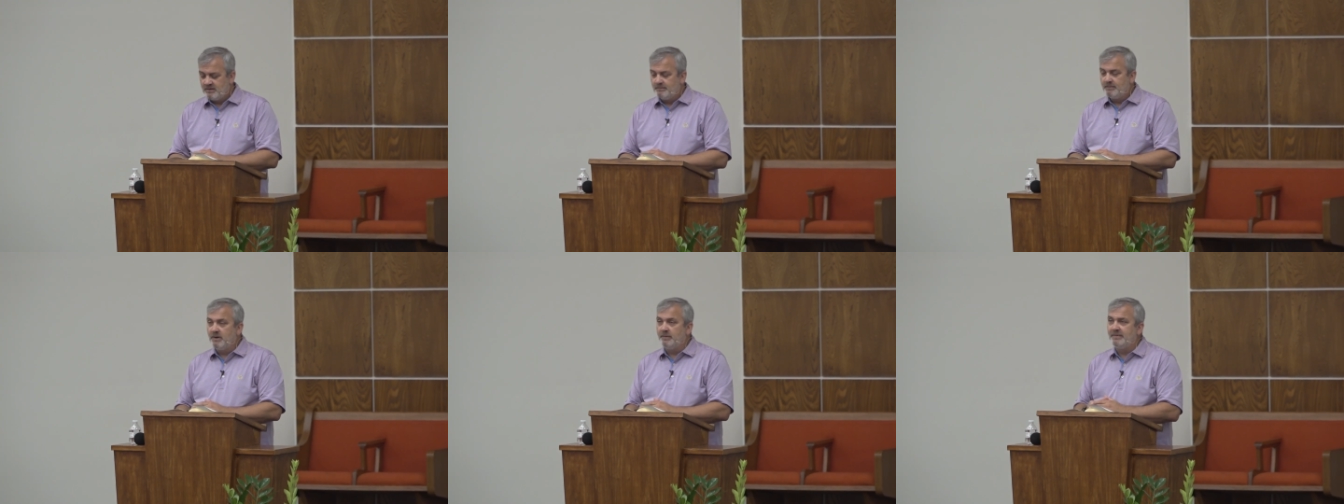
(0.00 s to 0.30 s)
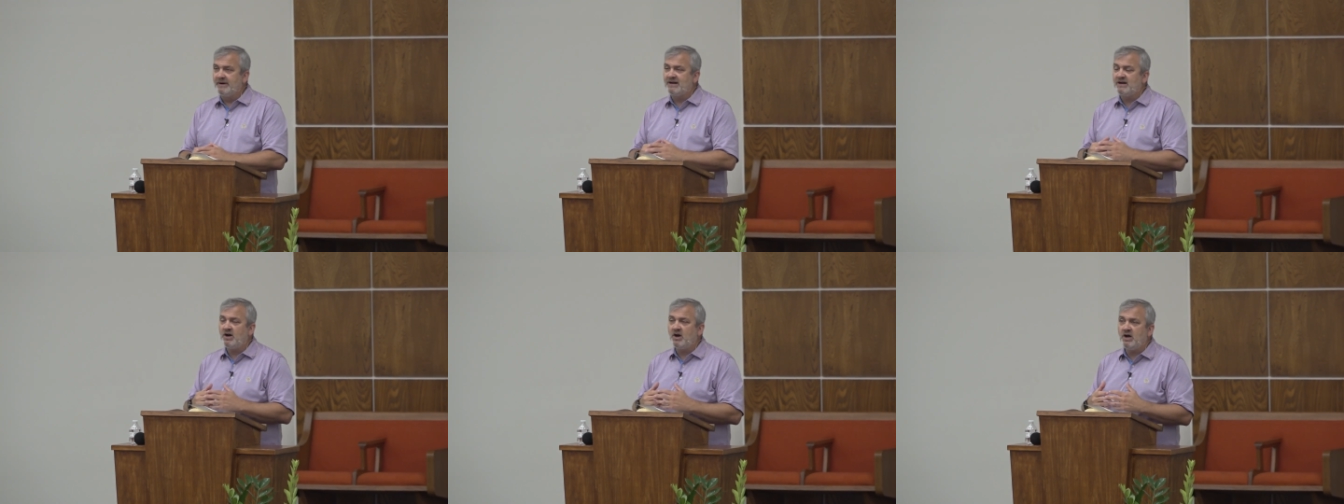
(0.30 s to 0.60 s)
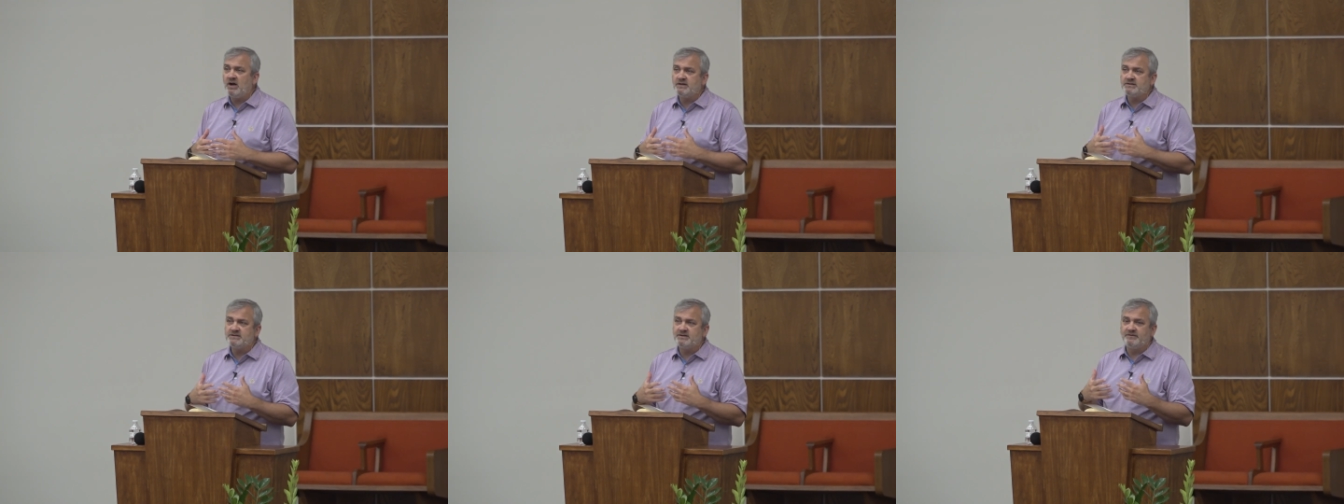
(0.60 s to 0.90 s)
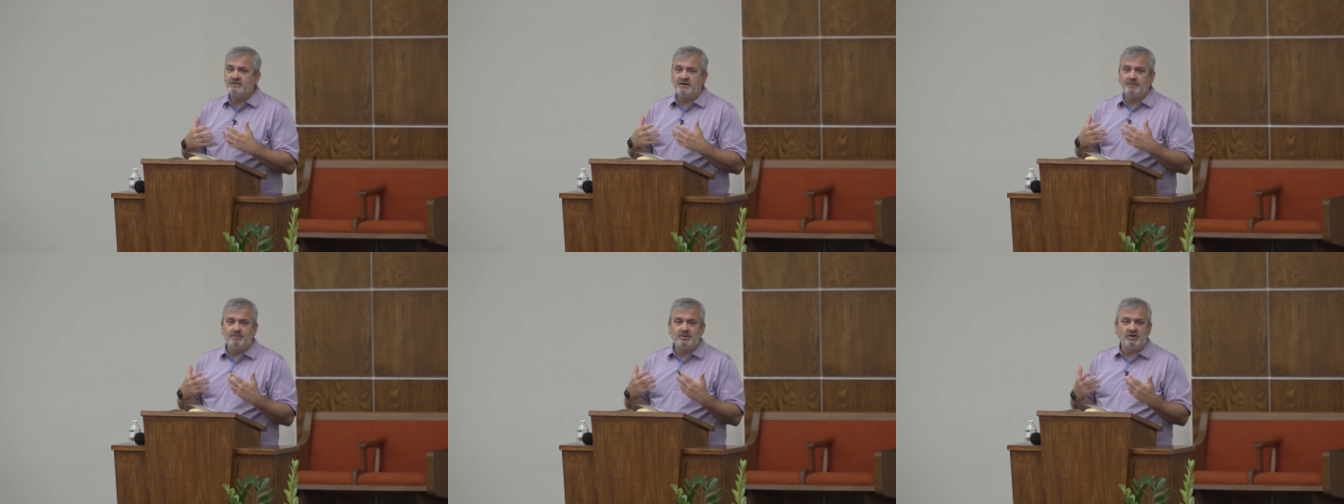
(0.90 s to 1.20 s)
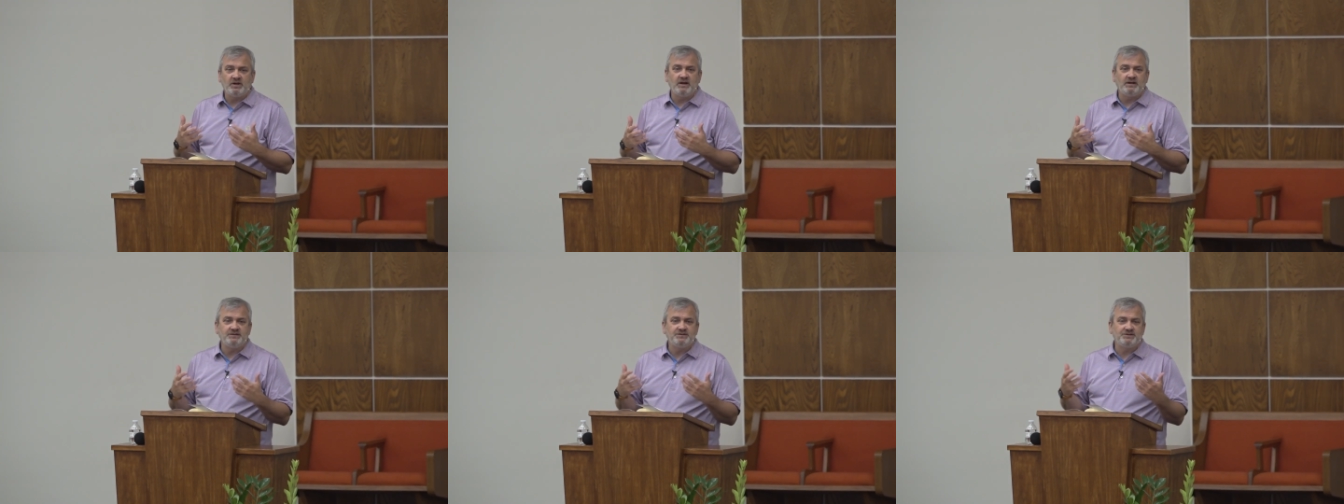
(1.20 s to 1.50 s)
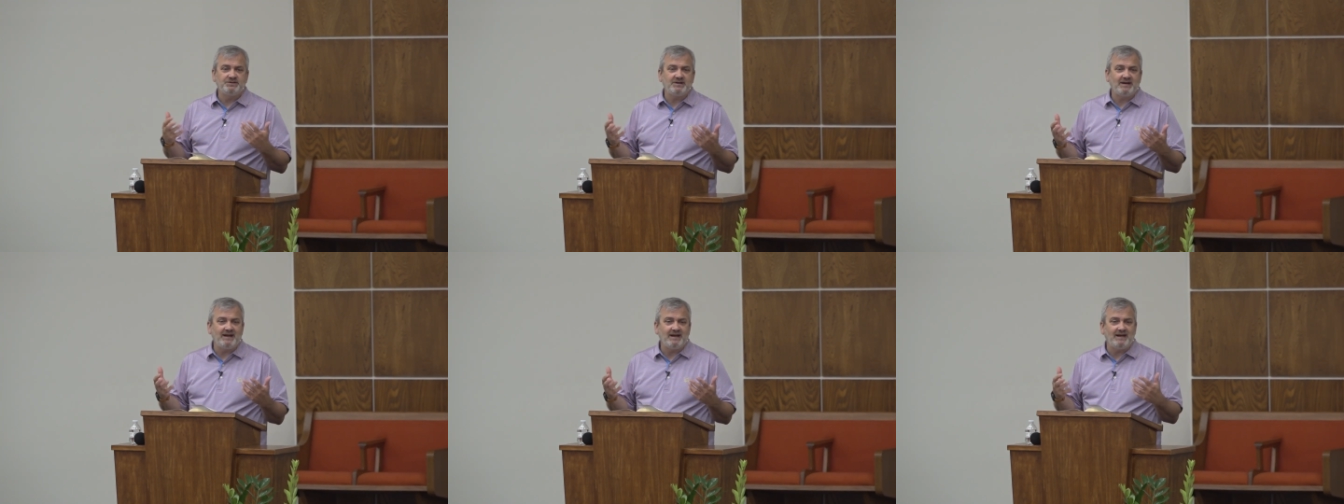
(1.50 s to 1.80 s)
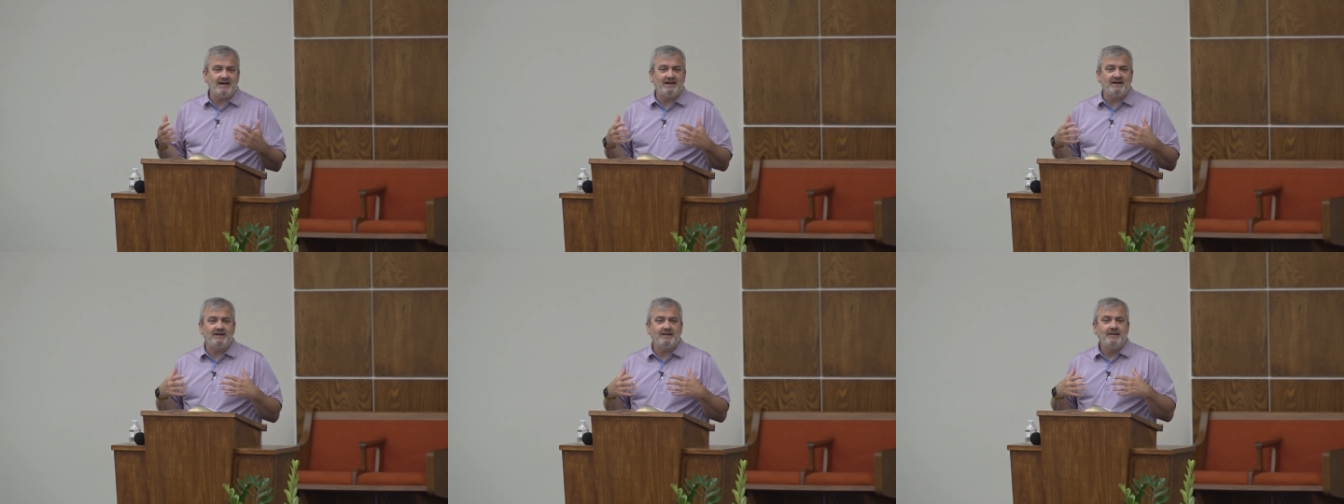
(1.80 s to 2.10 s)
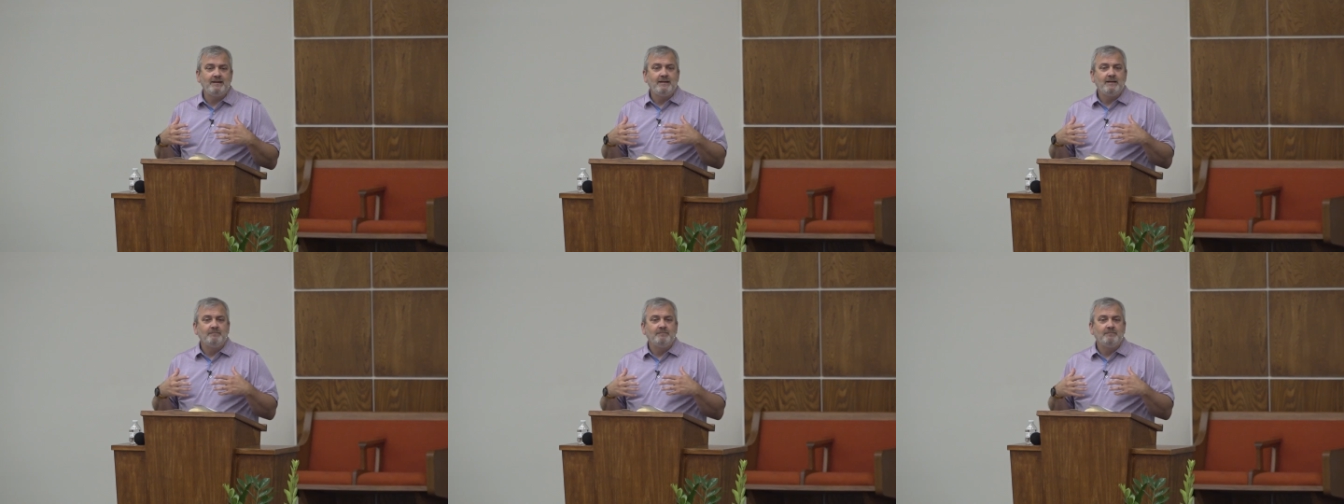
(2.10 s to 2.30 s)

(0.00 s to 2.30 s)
But because of the bloodshed